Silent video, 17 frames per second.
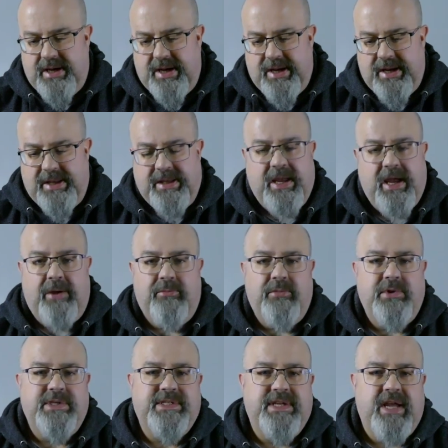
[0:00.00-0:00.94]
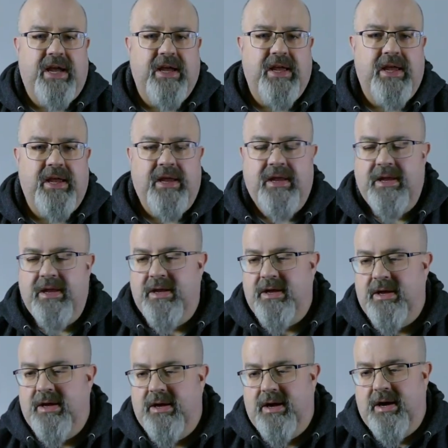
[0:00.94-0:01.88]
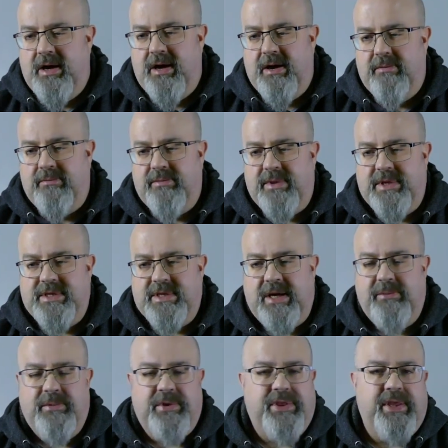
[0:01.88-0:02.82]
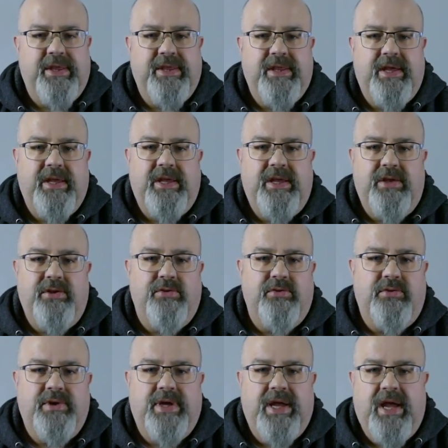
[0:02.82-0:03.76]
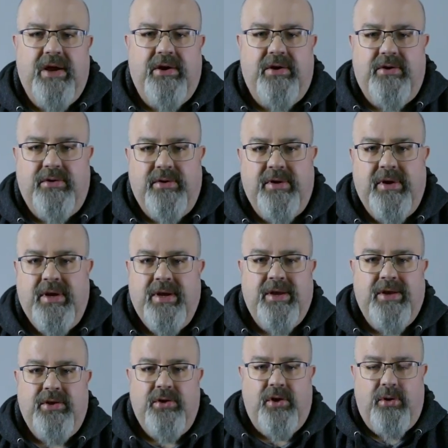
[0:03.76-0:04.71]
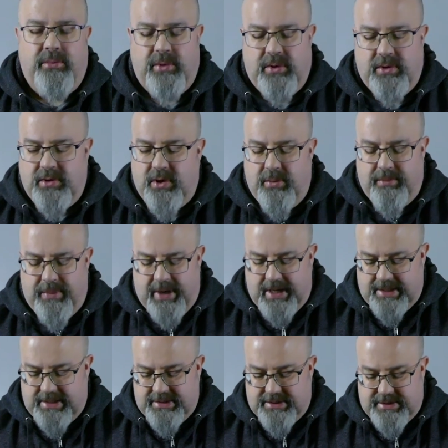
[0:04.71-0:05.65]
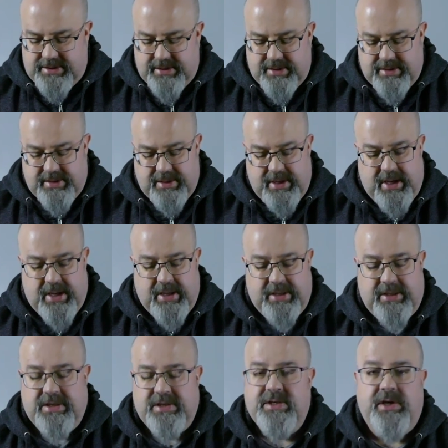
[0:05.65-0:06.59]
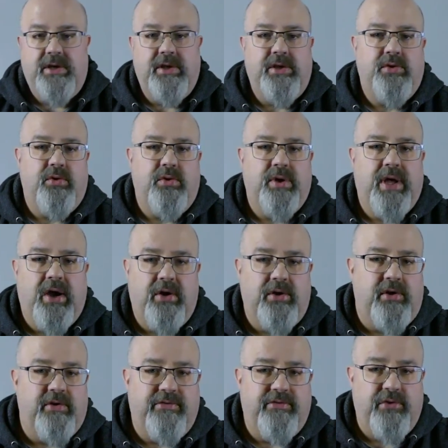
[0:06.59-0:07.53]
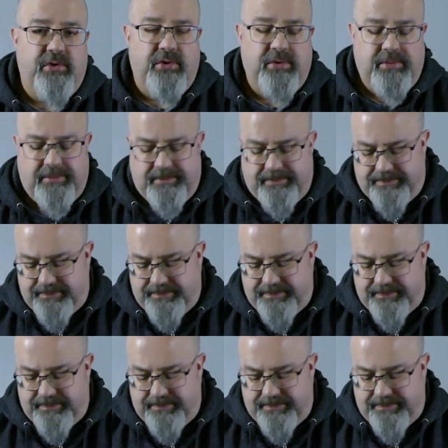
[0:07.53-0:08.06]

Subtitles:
in-camera stacking, the type of thing that you don't get on normal compacts, and you certainly don't get on your phone.